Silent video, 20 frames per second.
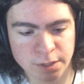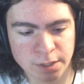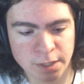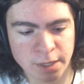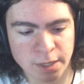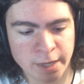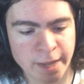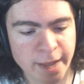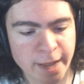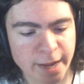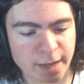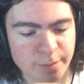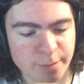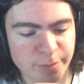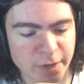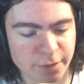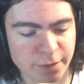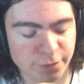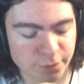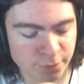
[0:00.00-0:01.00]
hang it
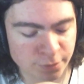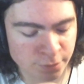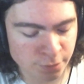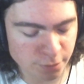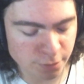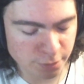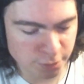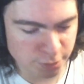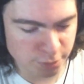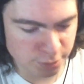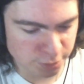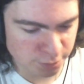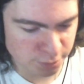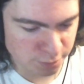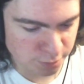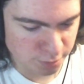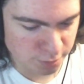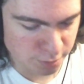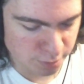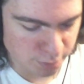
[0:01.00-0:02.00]
by the hook,
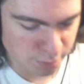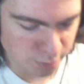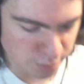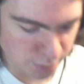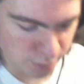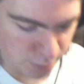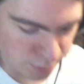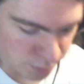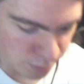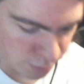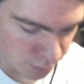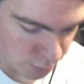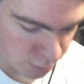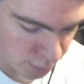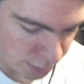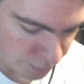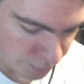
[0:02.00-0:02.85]
and